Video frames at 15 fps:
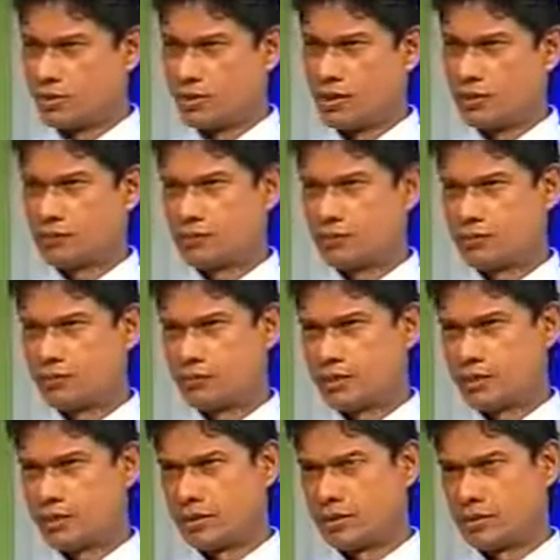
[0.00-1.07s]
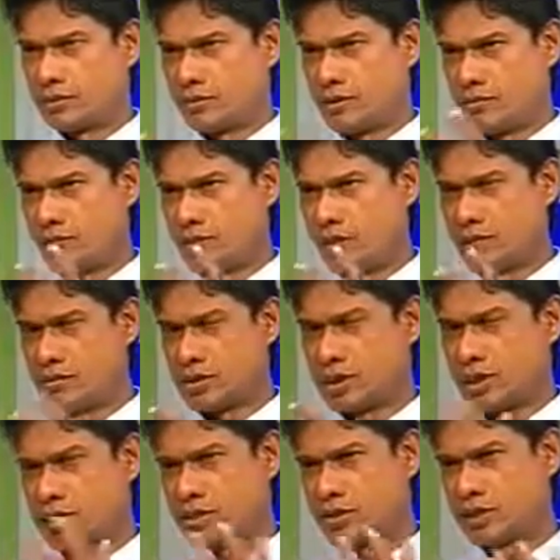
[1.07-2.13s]
of, when you say
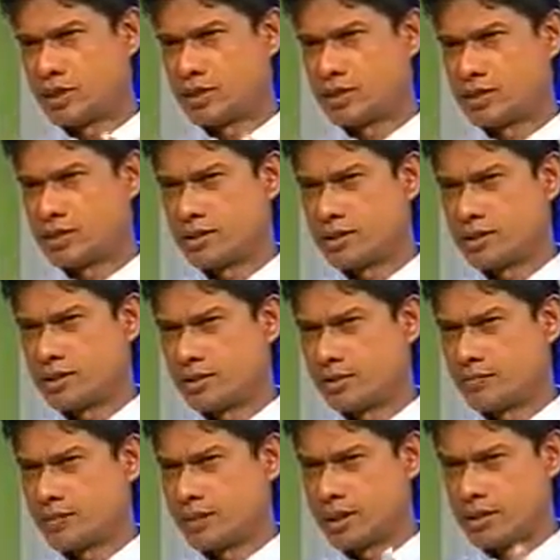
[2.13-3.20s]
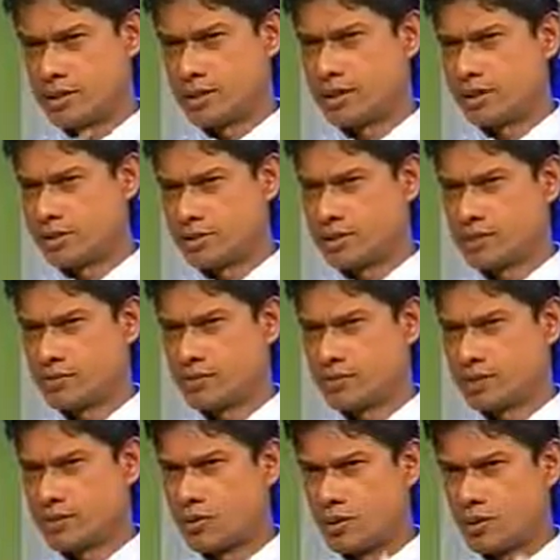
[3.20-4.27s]
gastritis, patients,
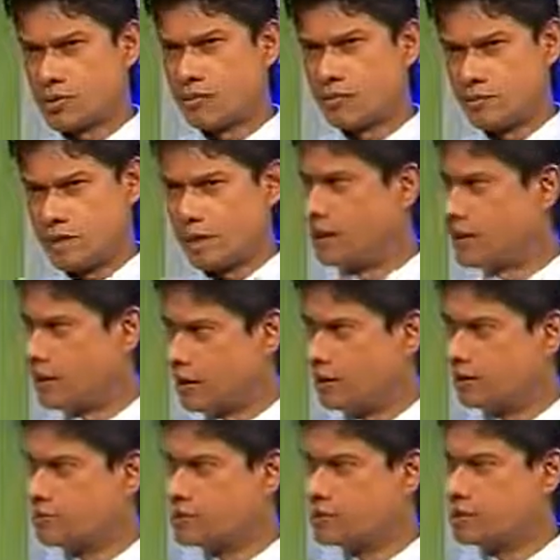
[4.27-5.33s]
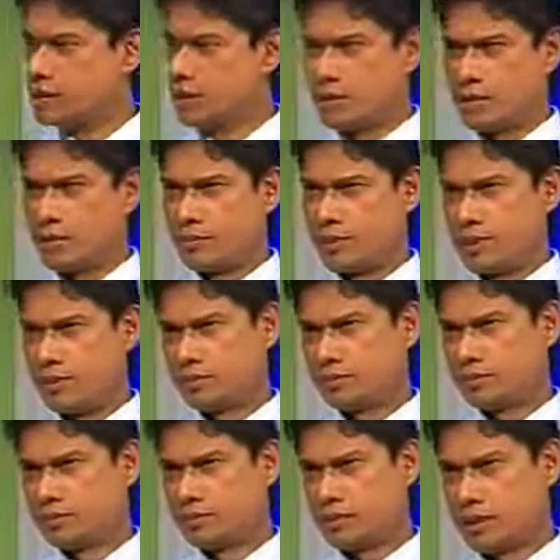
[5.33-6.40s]
we call it many names, but
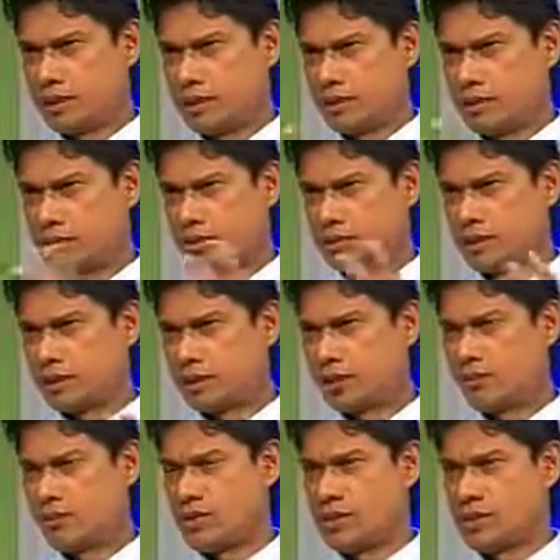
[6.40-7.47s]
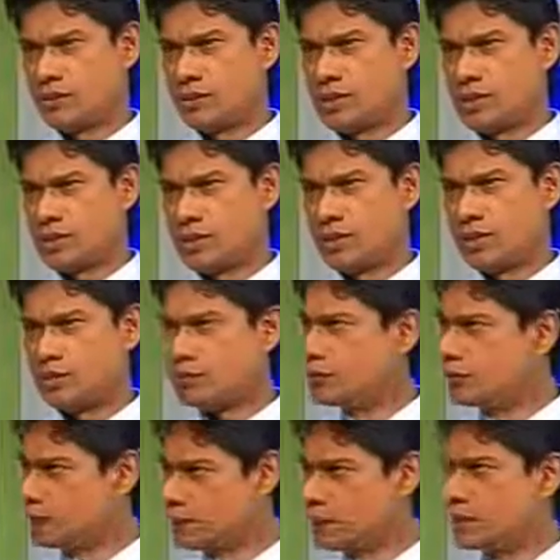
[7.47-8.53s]
envisage basically
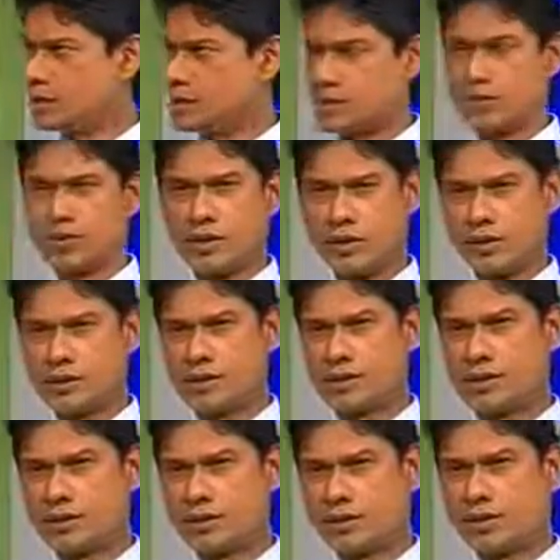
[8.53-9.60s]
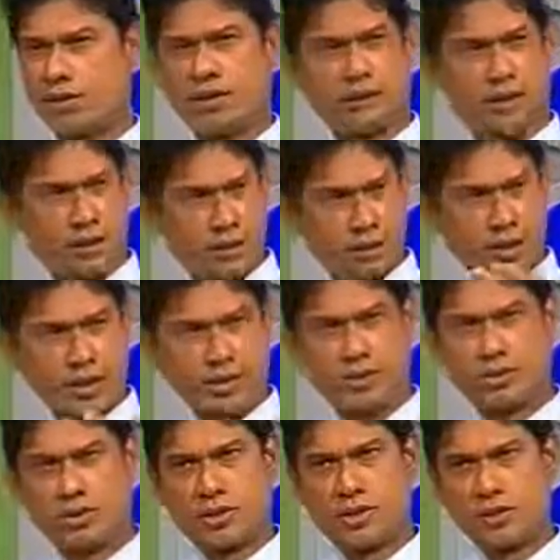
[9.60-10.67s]
two diseases. One is
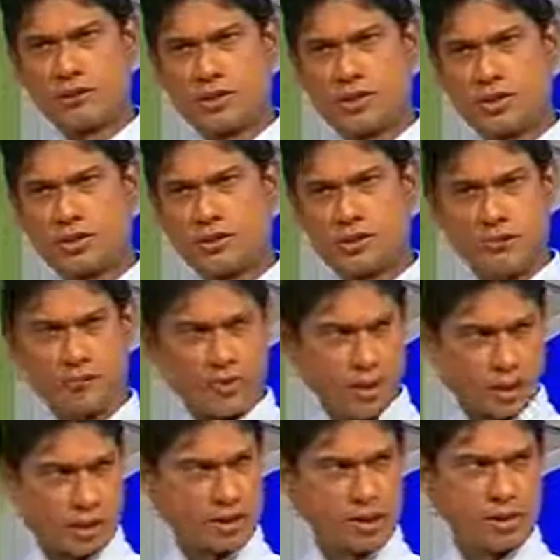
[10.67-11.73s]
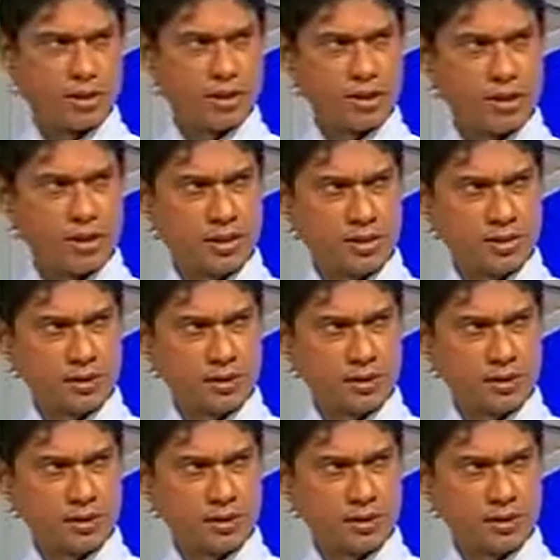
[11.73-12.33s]
gastroesophageal reflux disease,